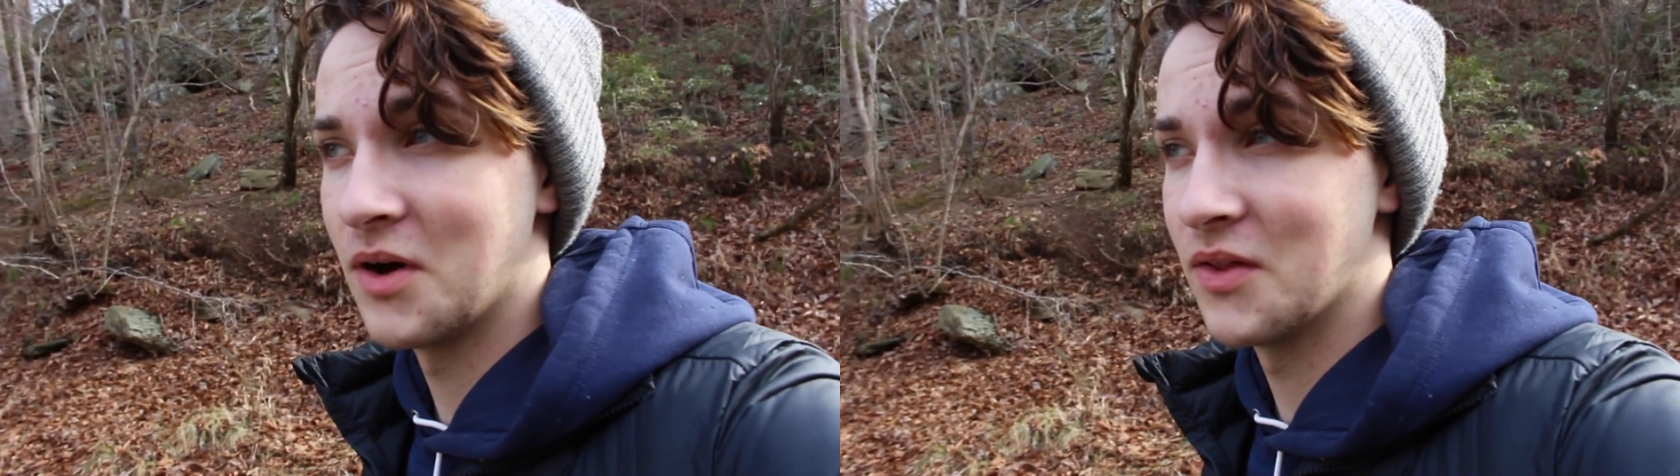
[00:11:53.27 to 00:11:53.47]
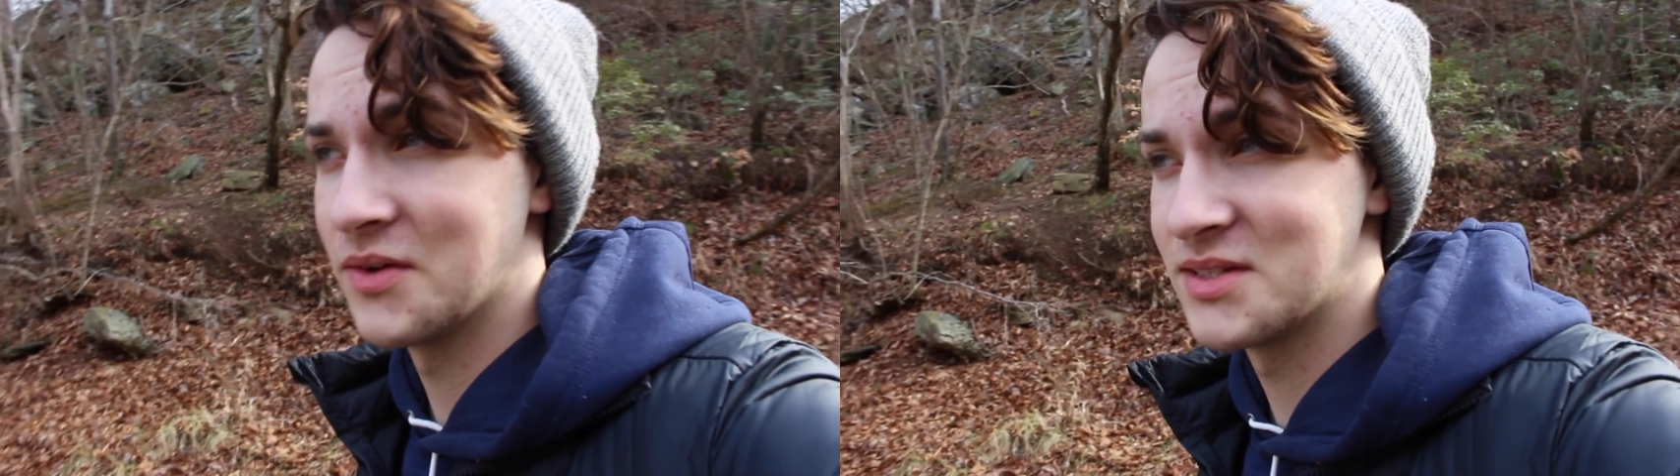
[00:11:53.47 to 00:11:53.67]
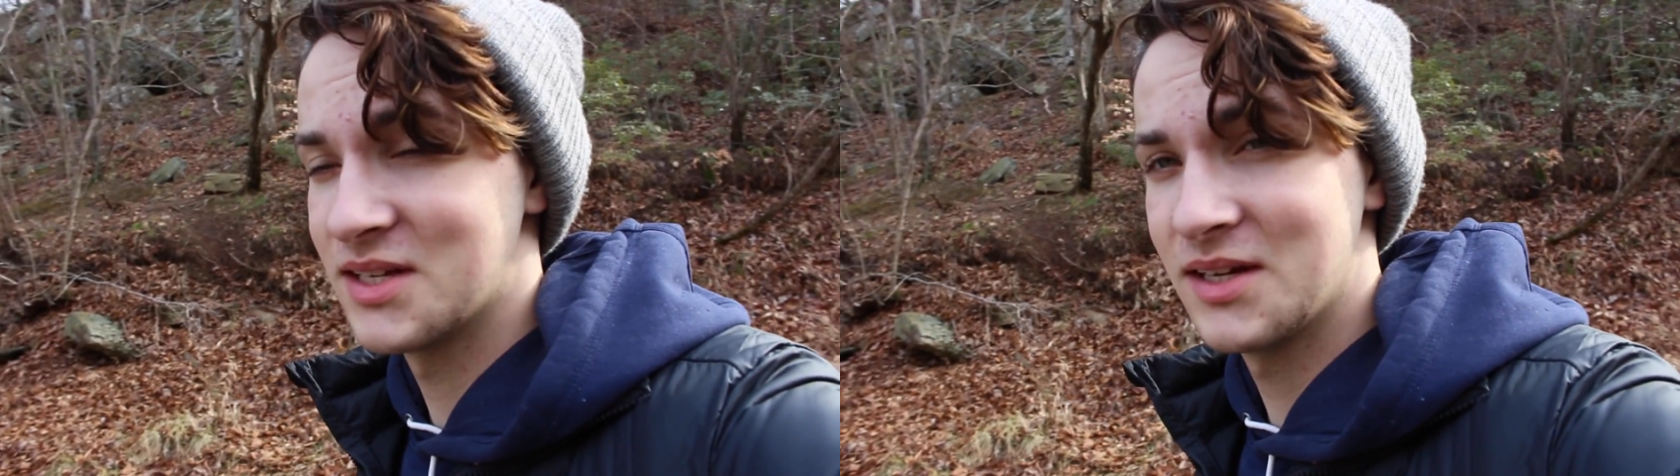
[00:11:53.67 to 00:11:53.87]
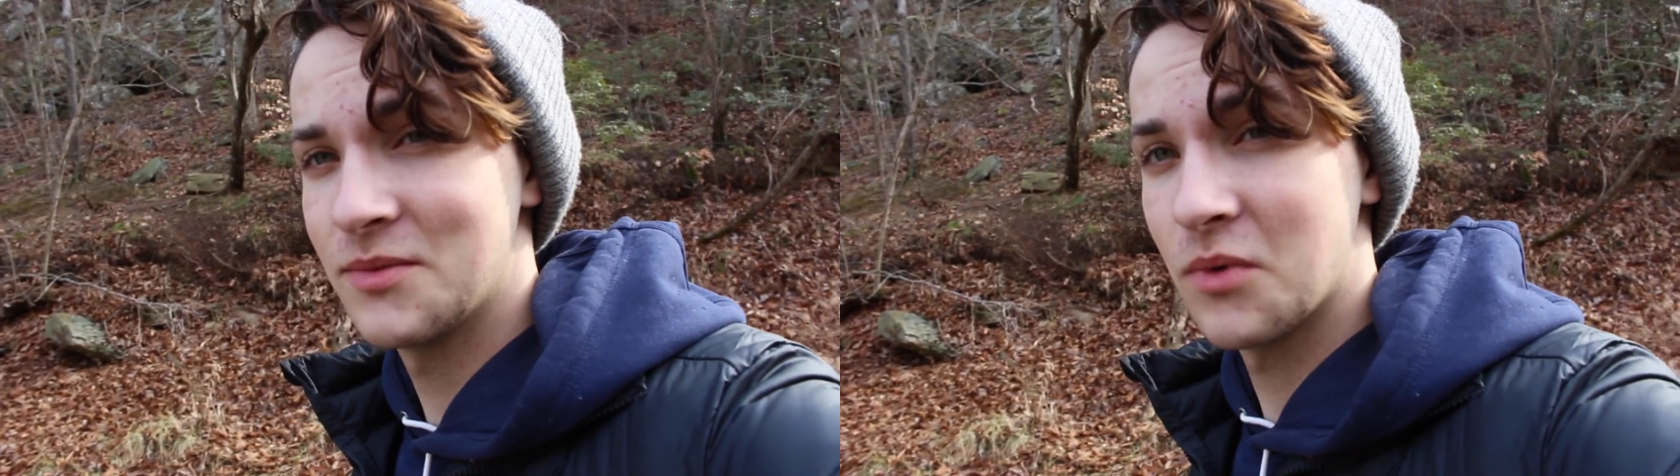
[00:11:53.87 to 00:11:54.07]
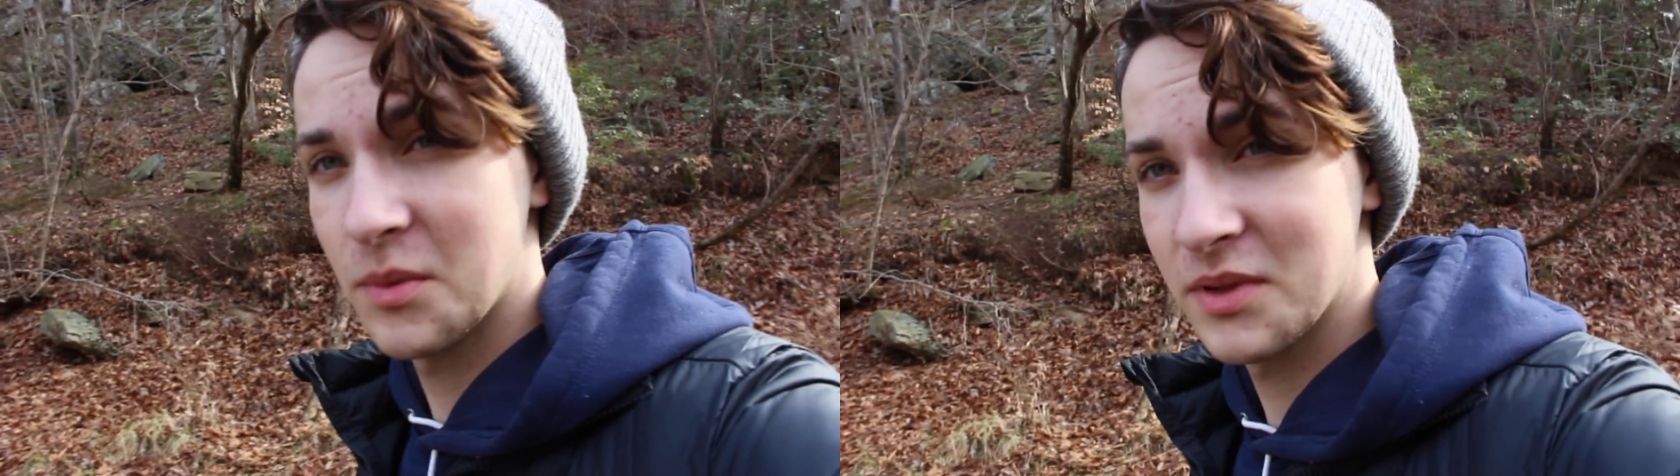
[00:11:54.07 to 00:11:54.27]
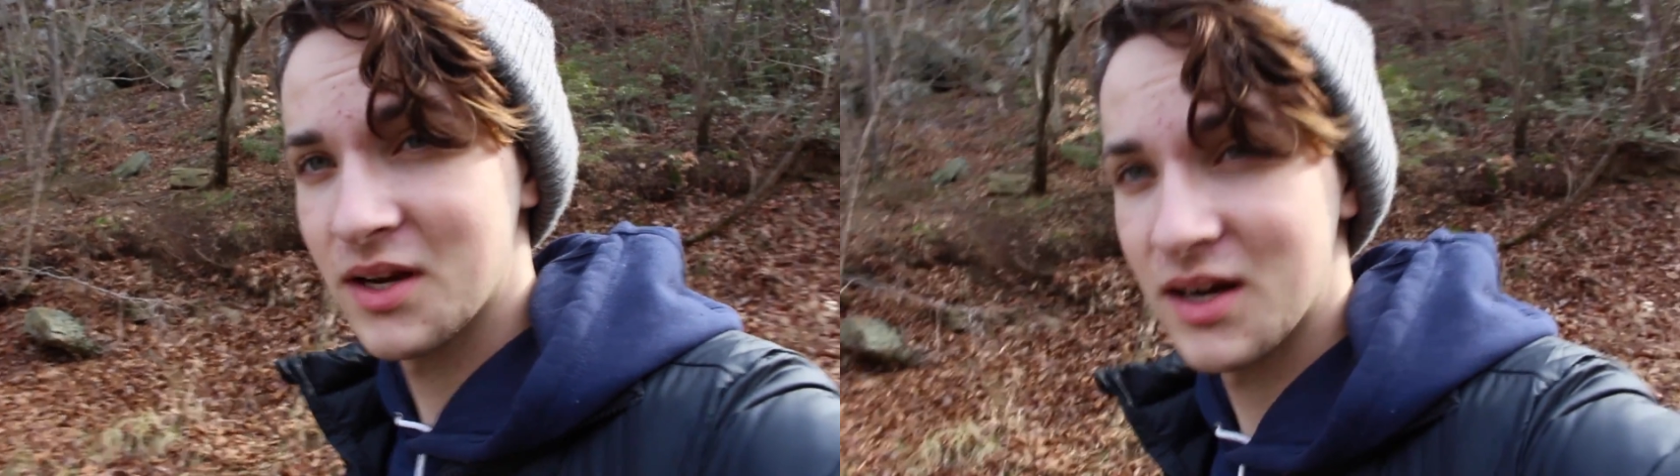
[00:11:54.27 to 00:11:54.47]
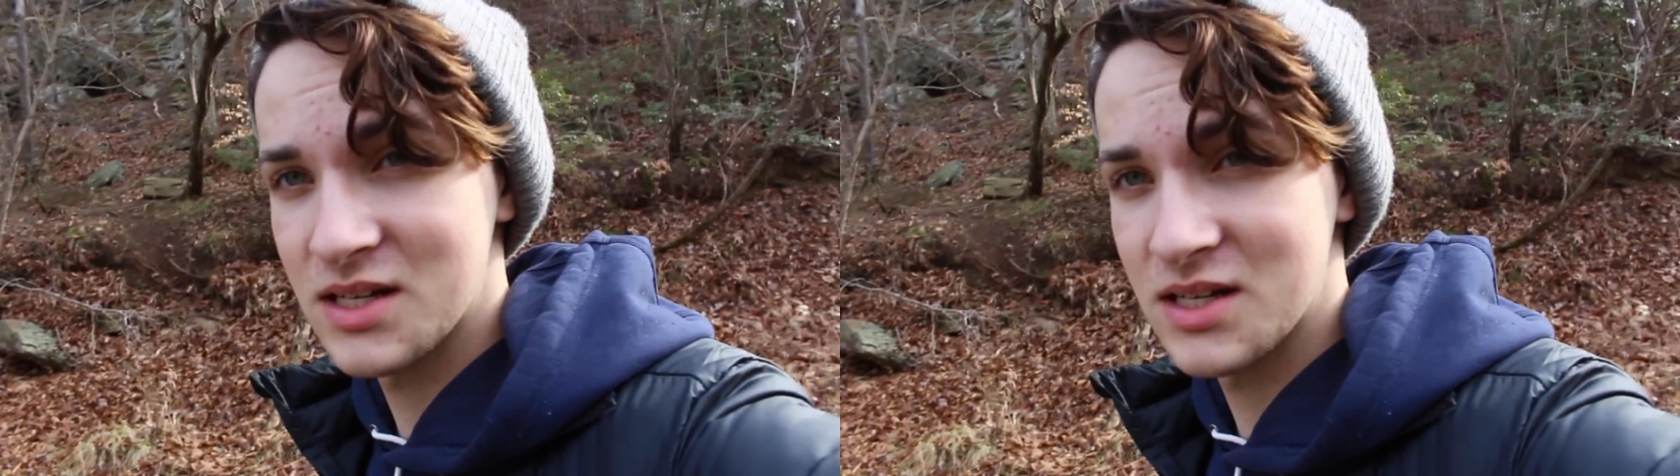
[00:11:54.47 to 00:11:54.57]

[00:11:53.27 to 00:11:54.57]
although it's getting warmer than I